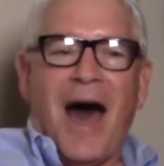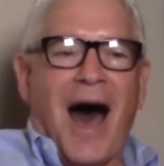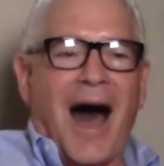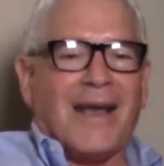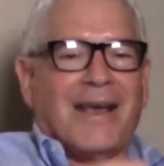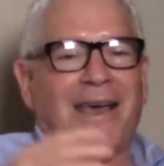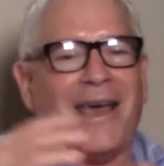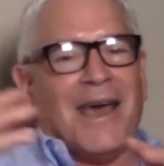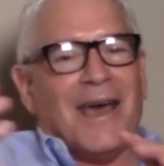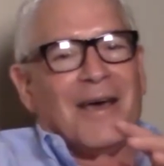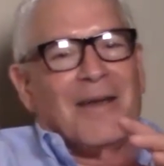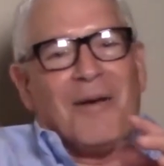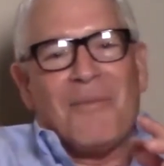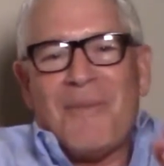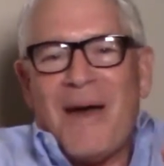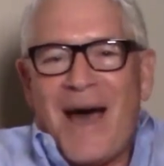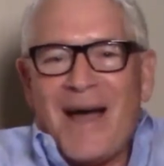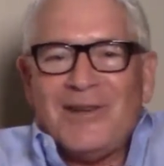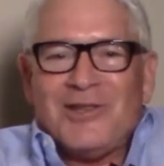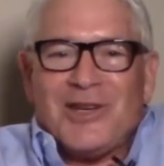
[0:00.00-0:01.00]
I can't
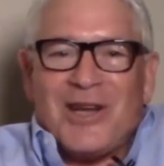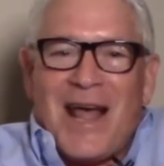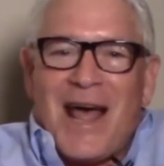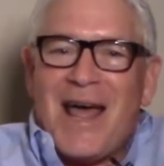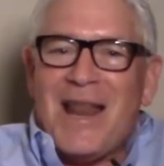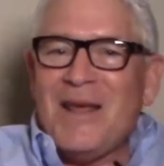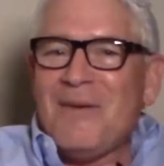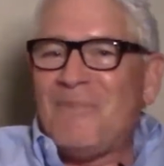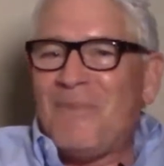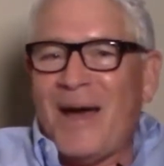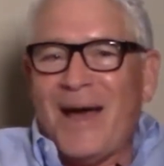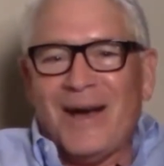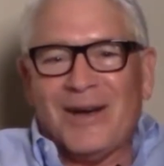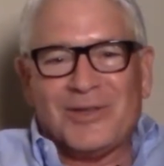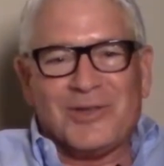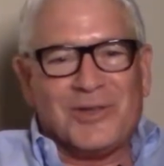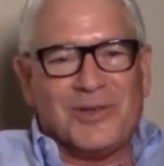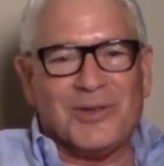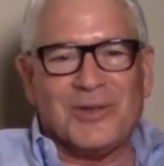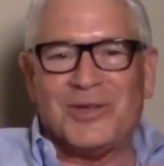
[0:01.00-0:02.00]
imagine any
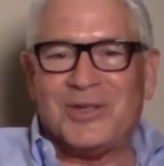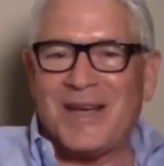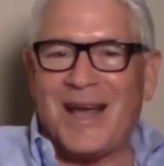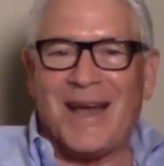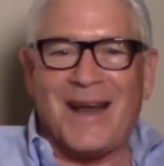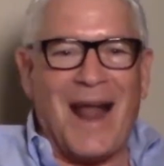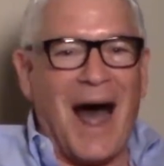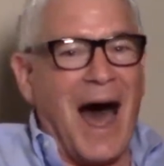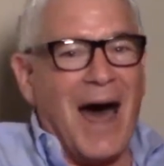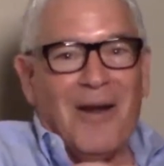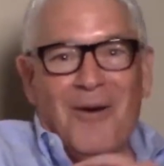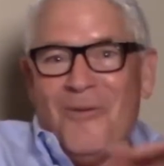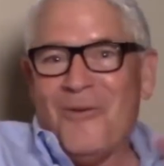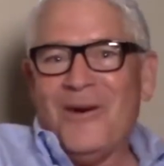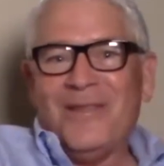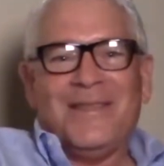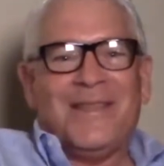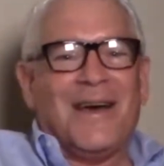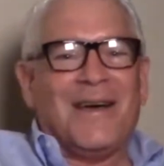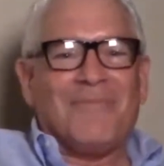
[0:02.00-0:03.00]
pastor saying, I don't
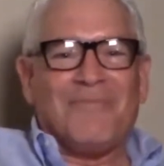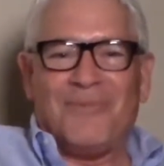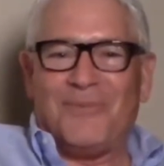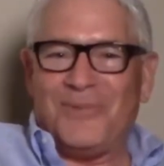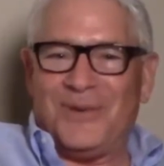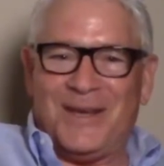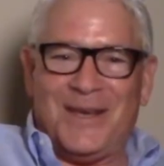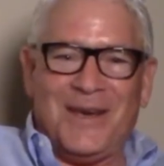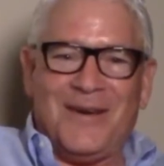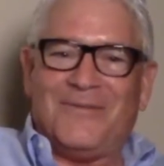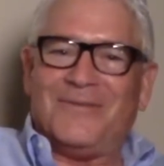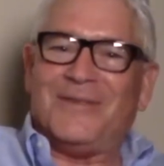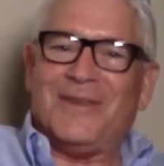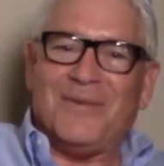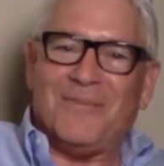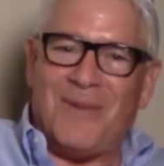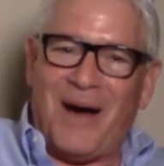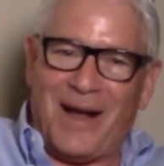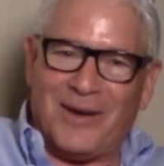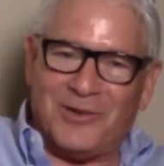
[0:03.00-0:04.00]
want that gift
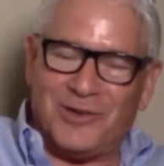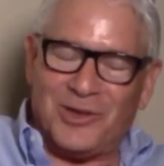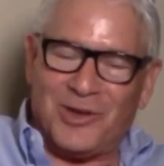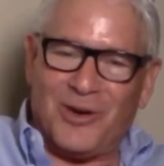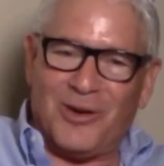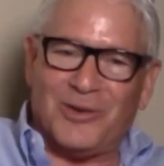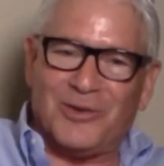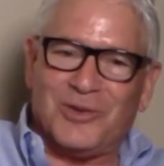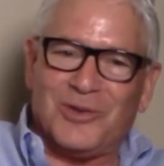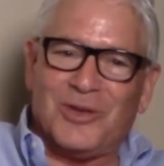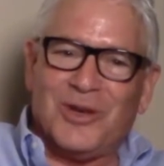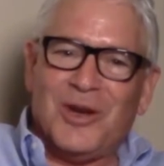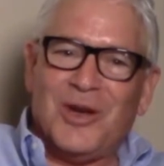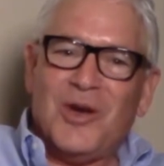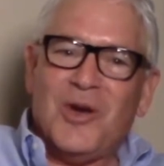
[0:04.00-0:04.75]
in my church.